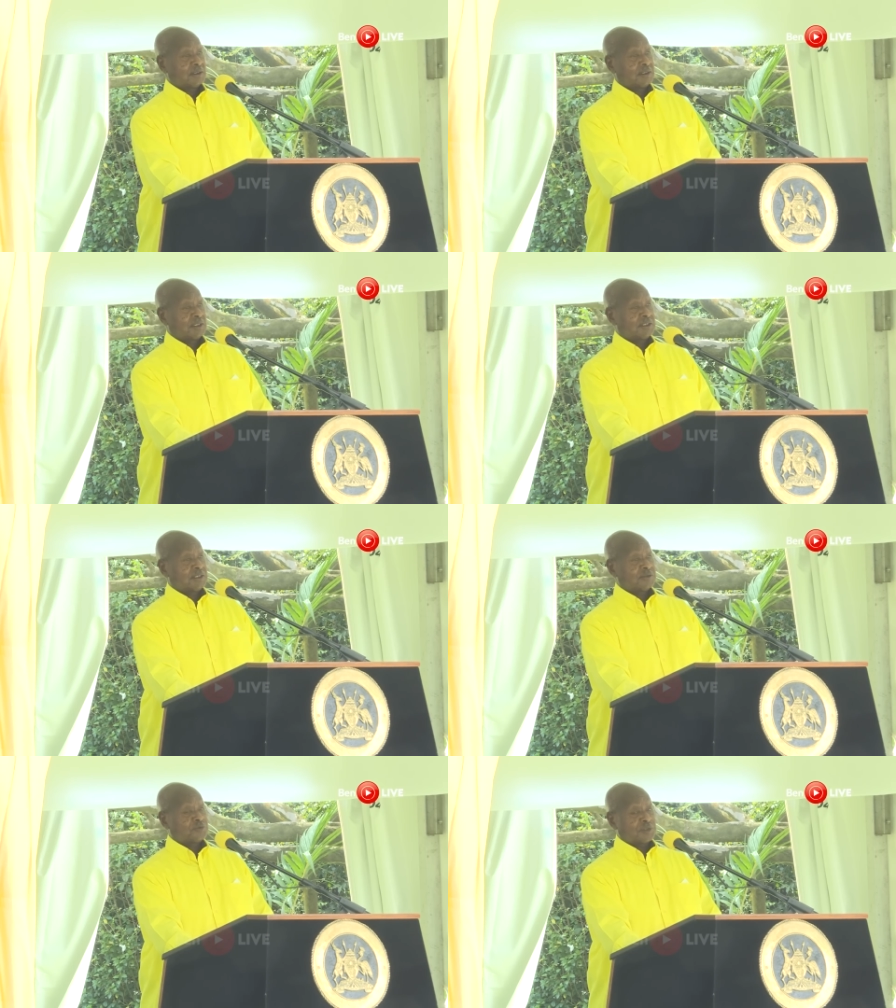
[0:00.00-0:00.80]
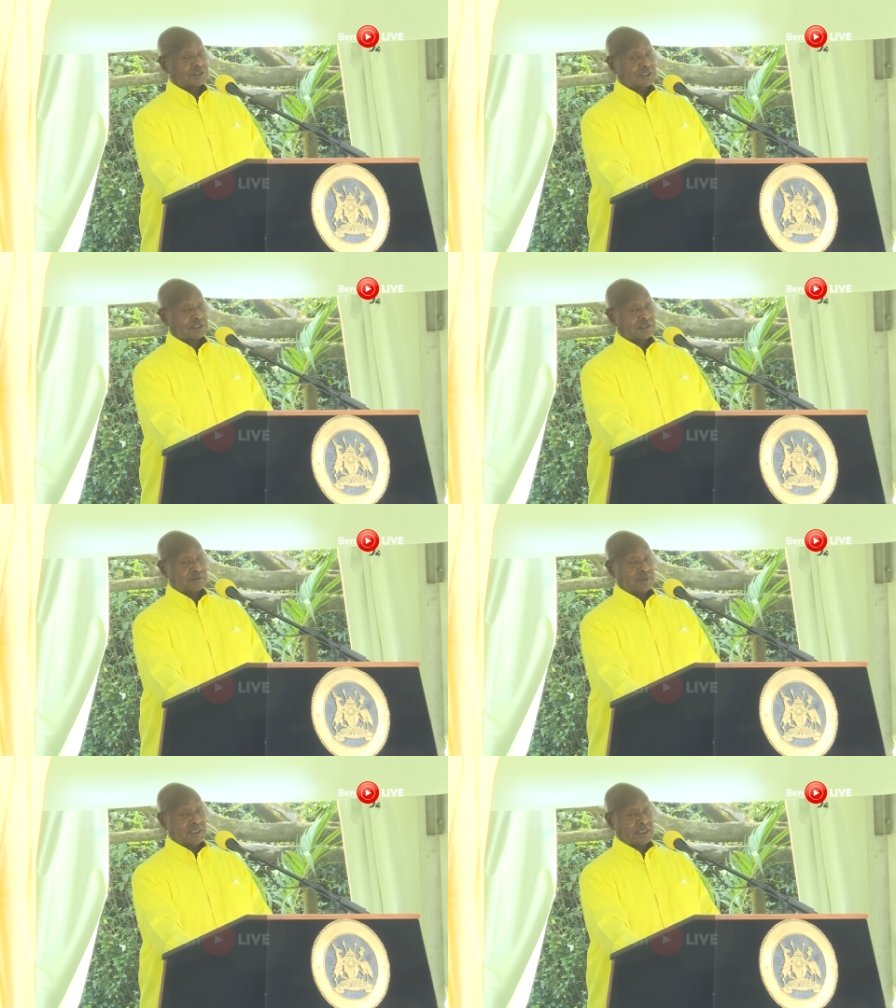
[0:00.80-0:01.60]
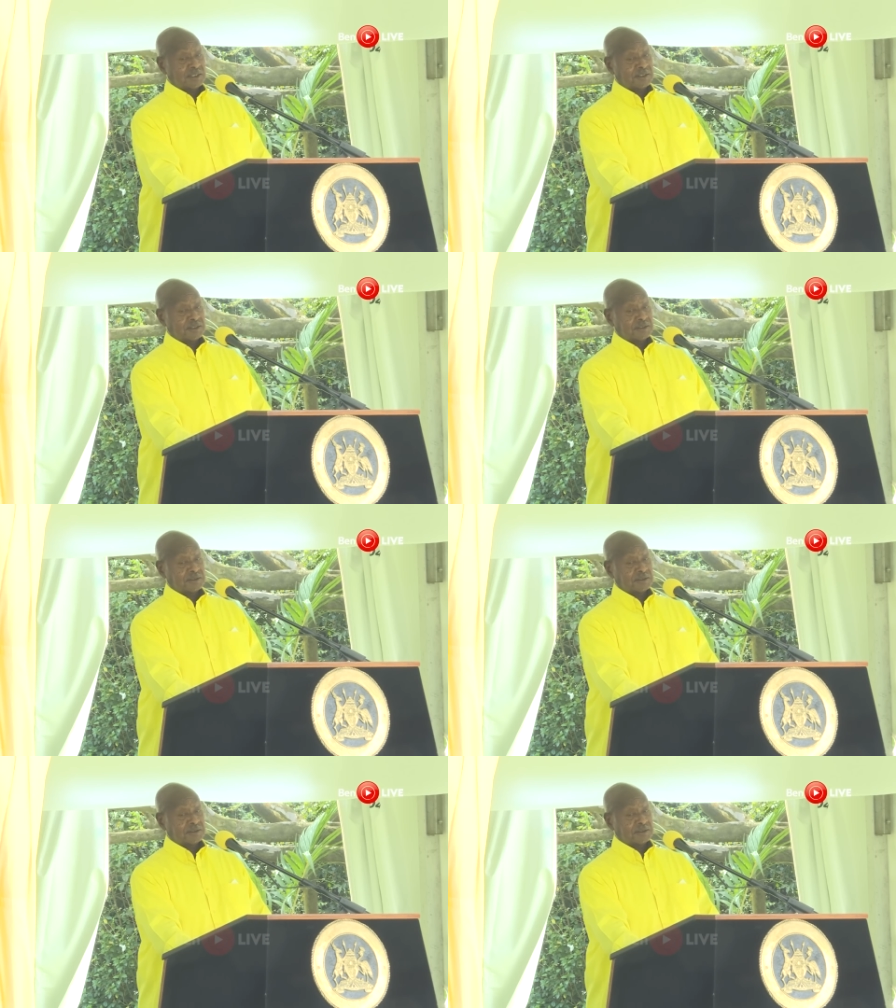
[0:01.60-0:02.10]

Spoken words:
ADF was started by